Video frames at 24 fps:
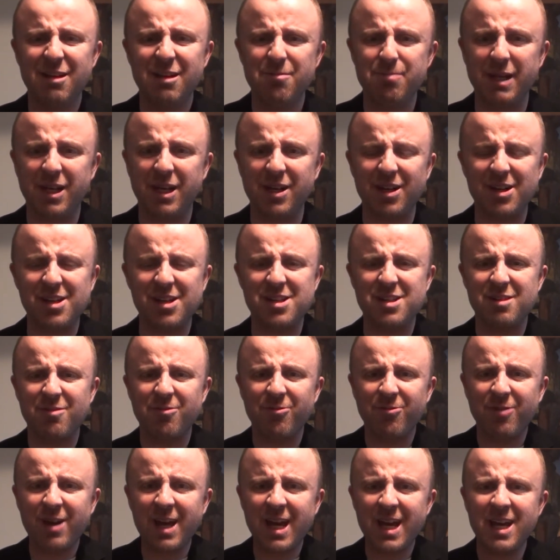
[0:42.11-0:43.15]
because
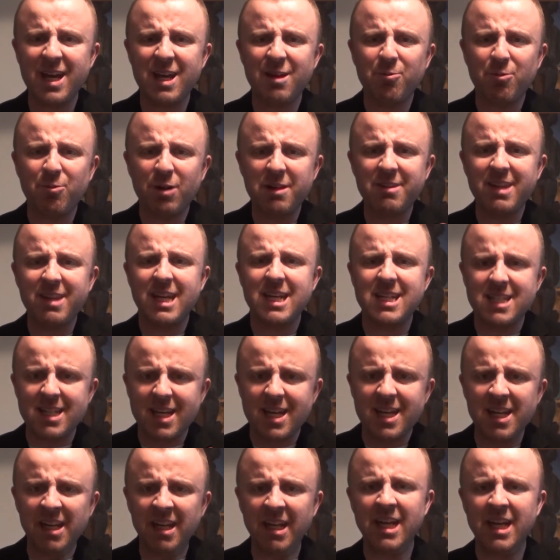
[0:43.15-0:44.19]
what they
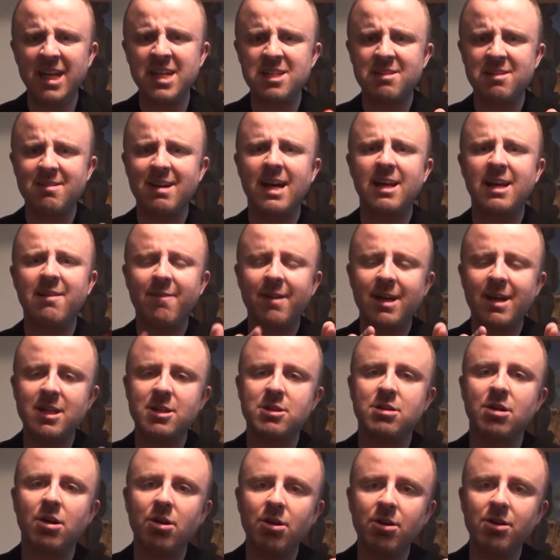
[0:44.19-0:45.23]
did is that they
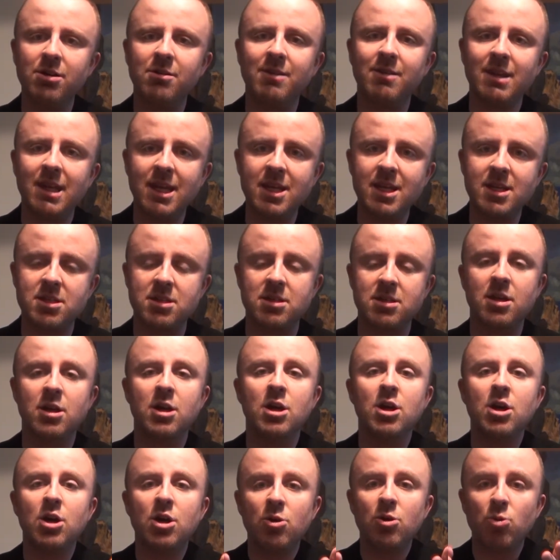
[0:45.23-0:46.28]
turned these
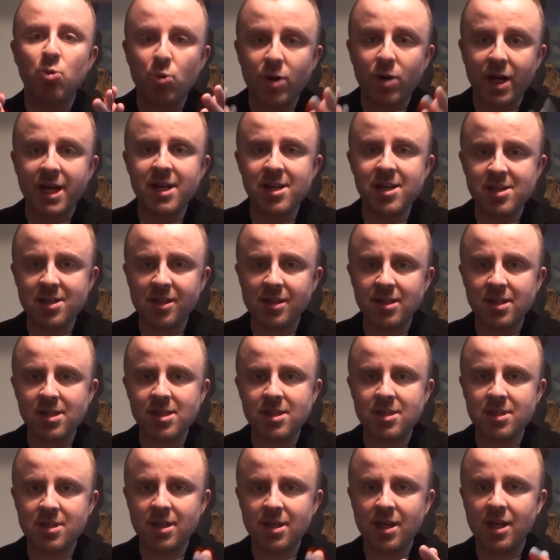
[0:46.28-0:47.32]

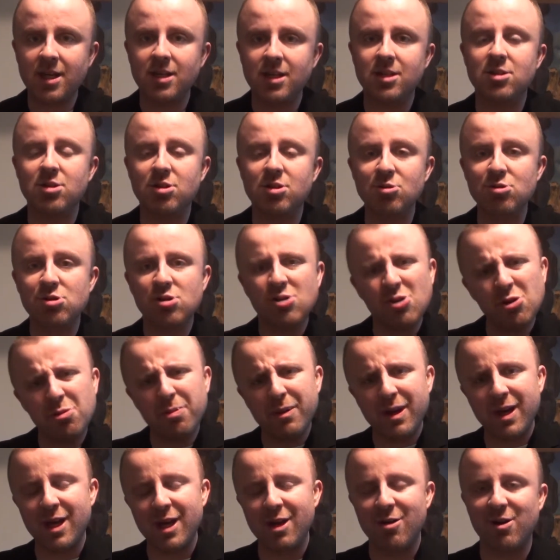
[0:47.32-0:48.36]
racers into
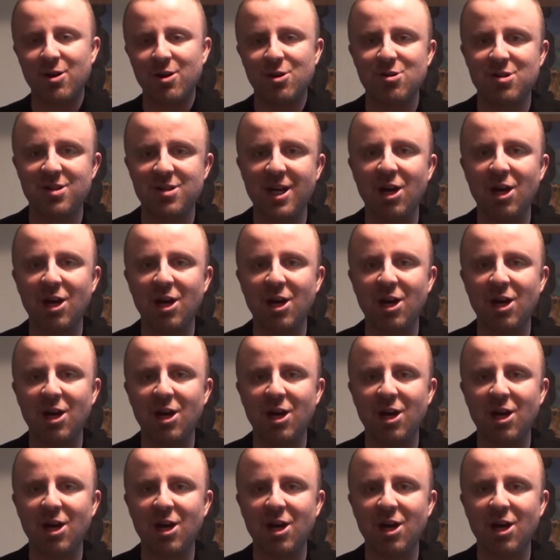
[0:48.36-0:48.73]
superheroes.